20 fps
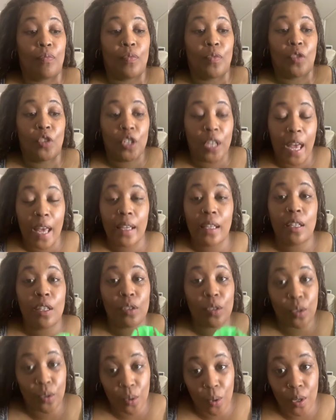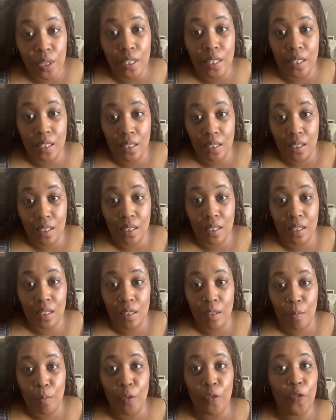check your sources
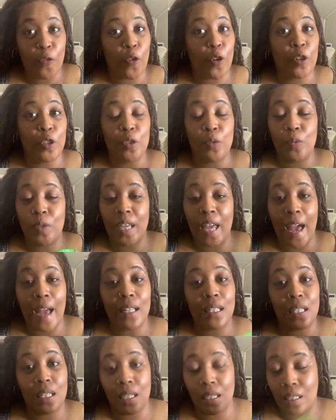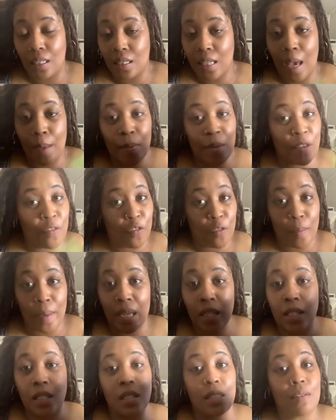before you react to any type of
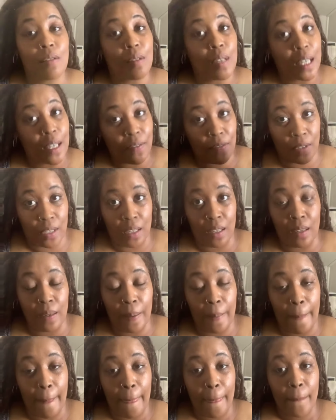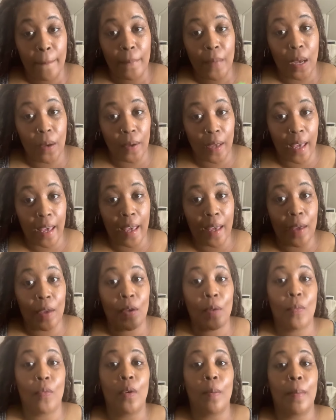information you're given. Okay?
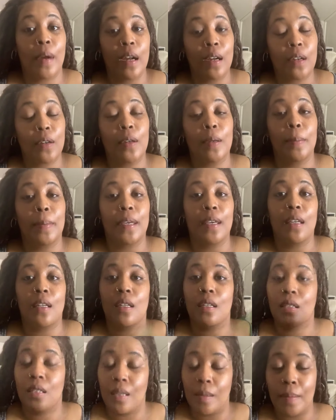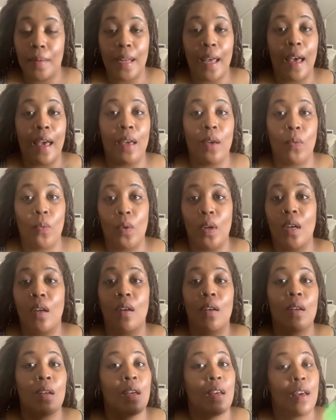With Mercury being a Gemini, it
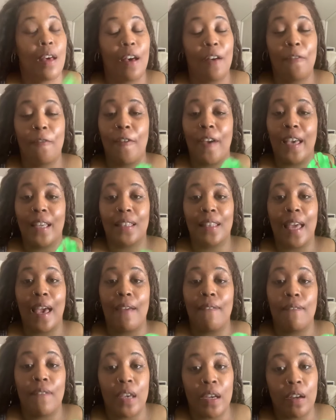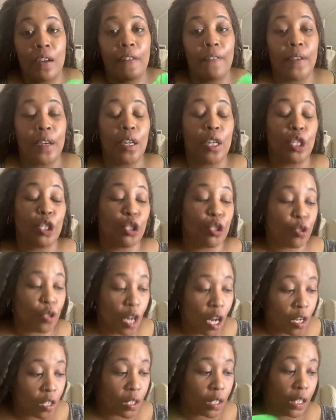will affect that very, very
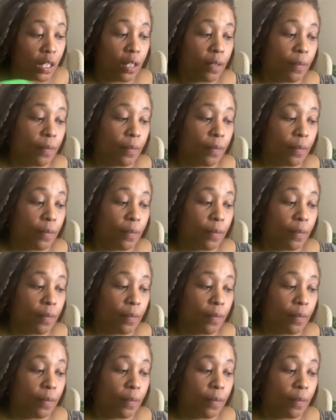strongly.